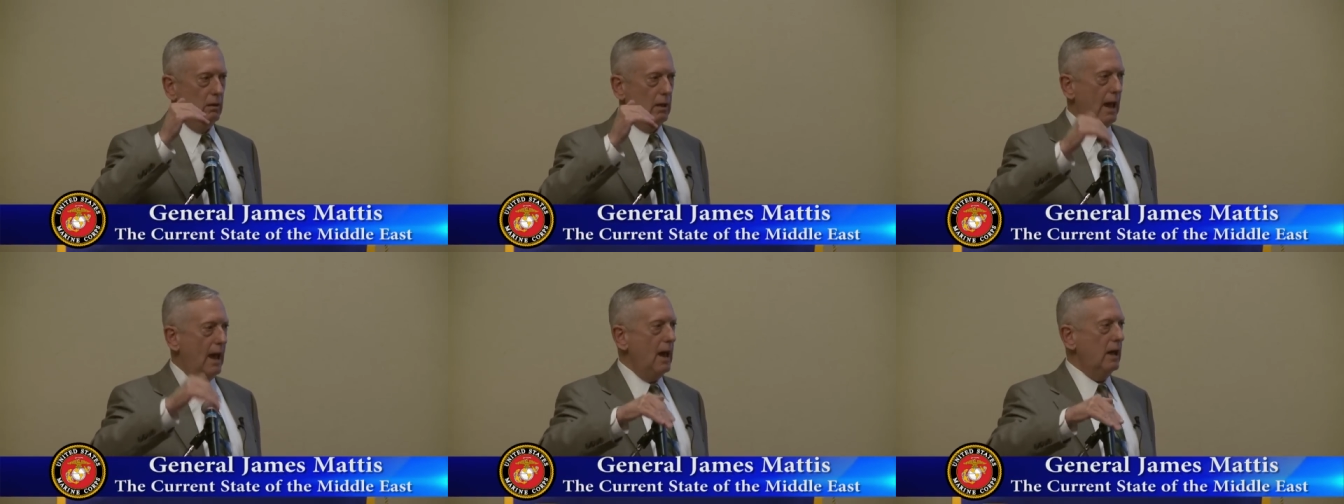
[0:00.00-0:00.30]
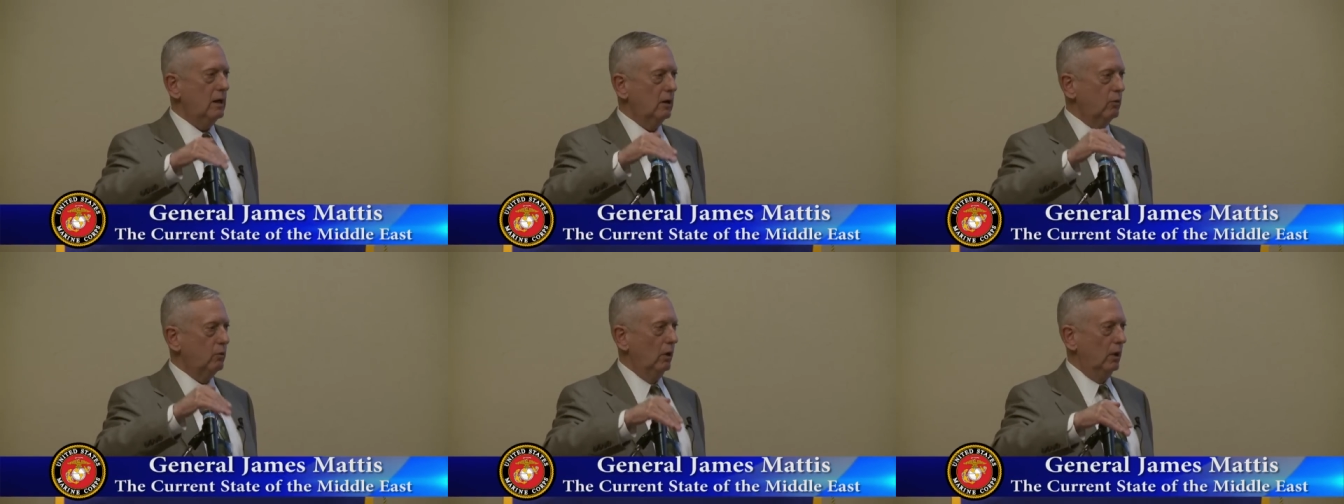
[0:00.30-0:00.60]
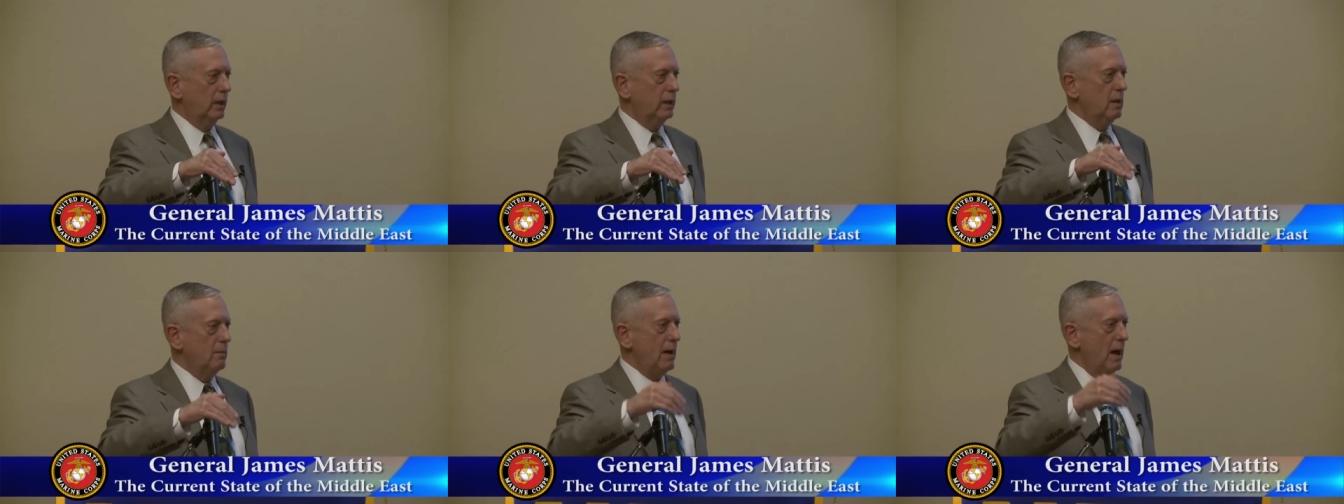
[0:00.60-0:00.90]

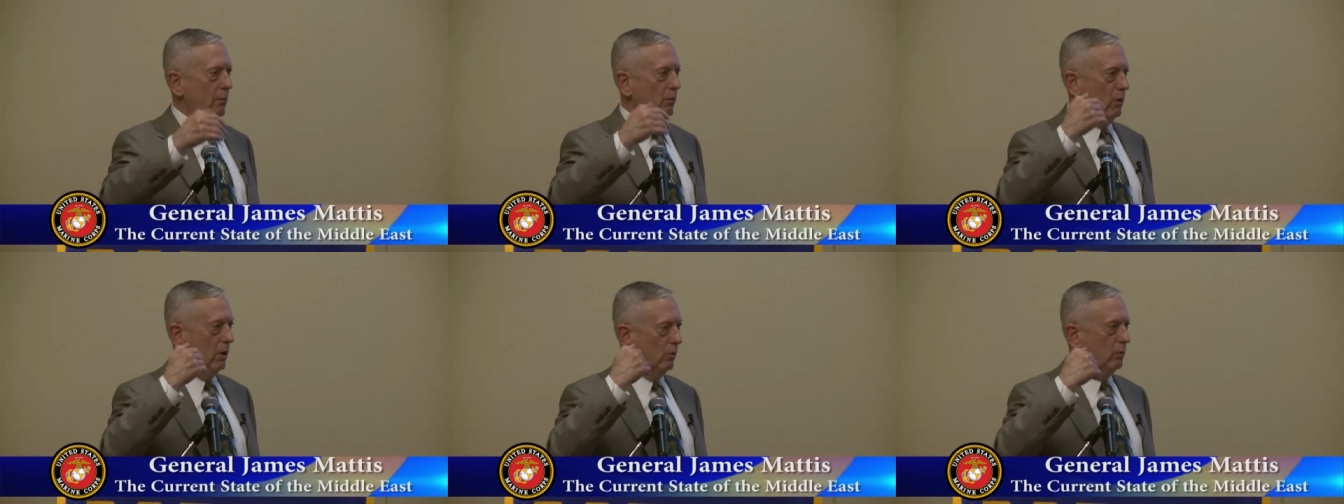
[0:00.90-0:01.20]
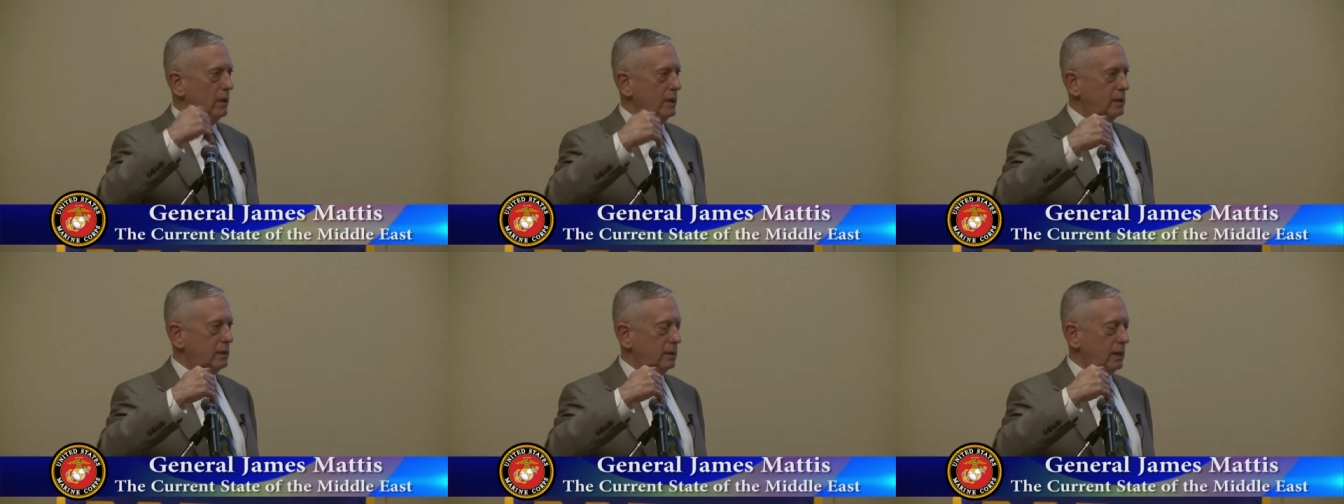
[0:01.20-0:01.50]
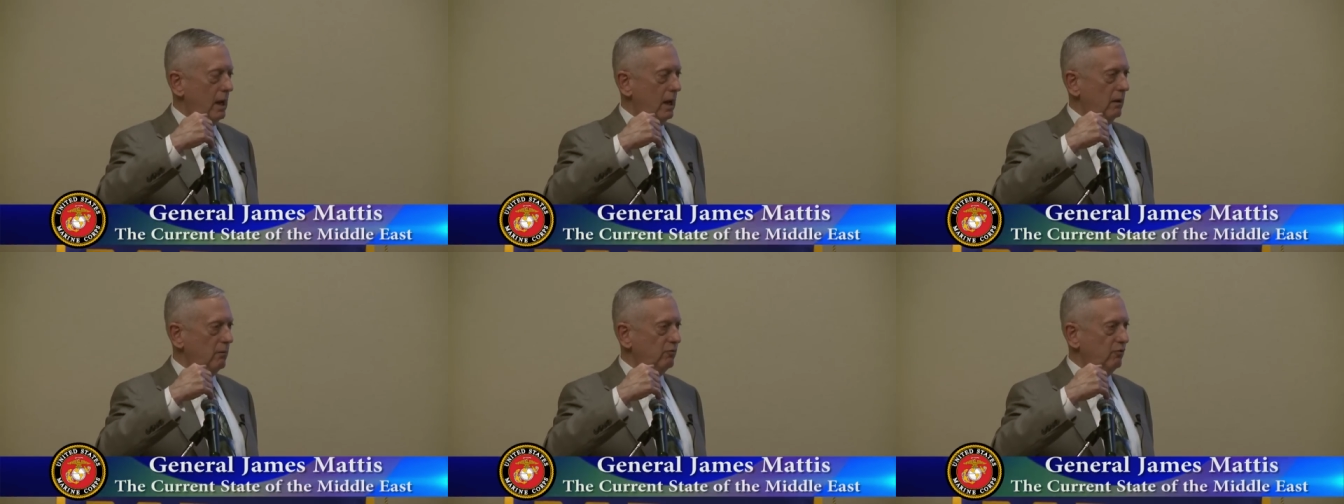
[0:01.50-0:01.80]
adequately about what we
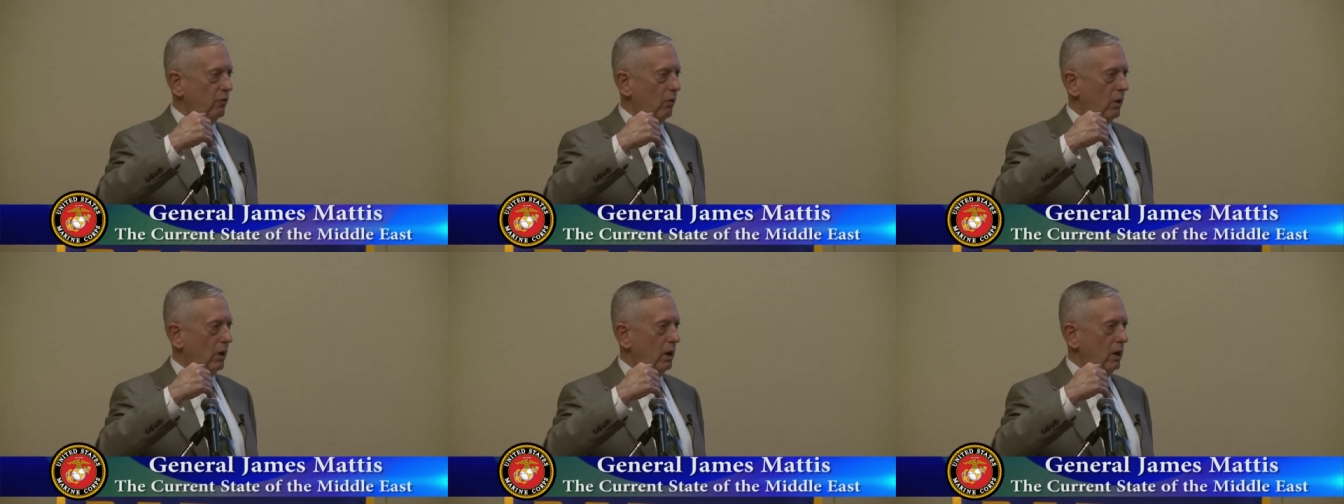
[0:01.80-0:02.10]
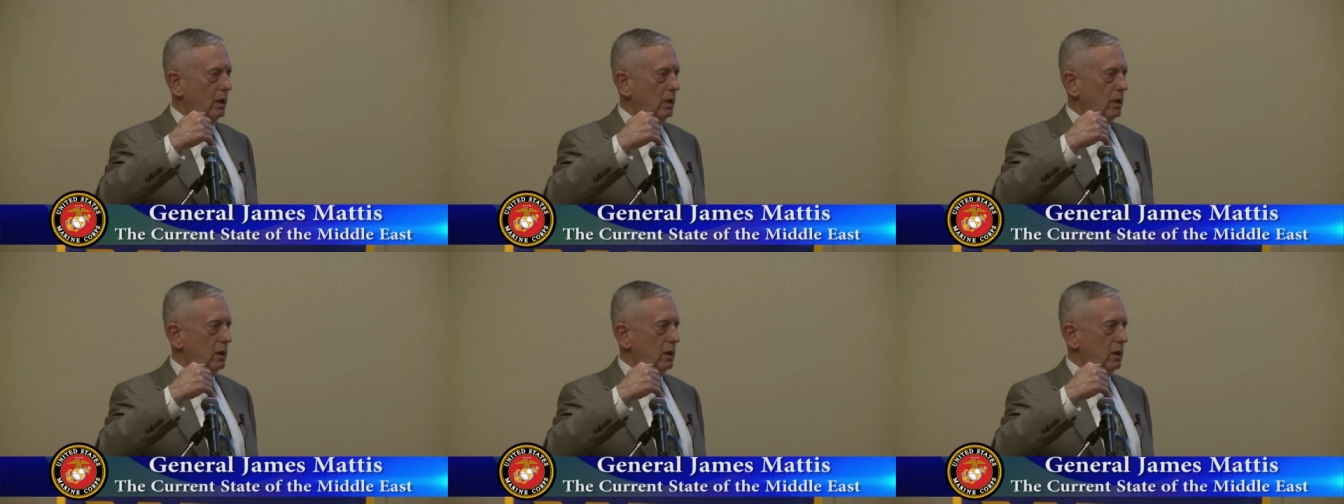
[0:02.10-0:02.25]
stand for.